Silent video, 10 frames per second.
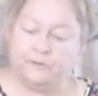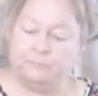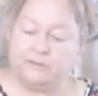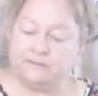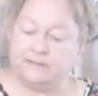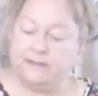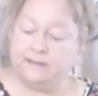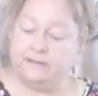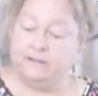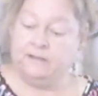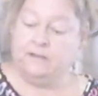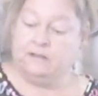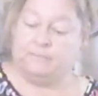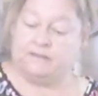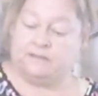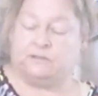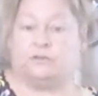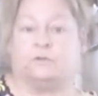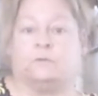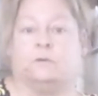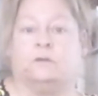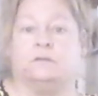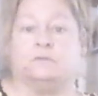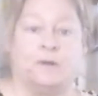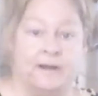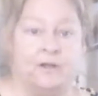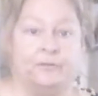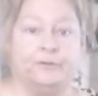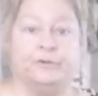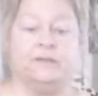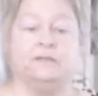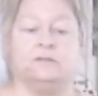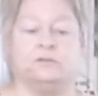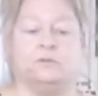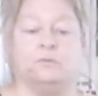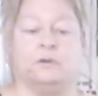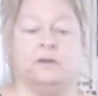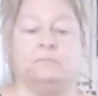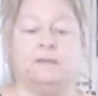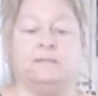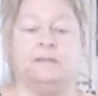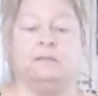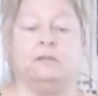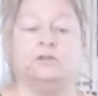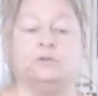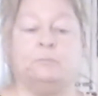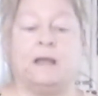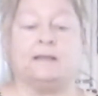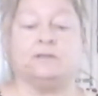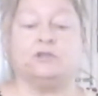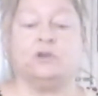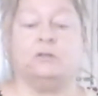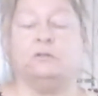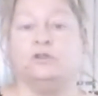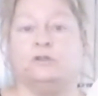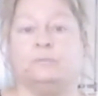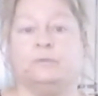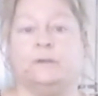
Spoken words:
But today, my sister is wanting healthy cookies, so we're going to make the lunchbox chocolate chip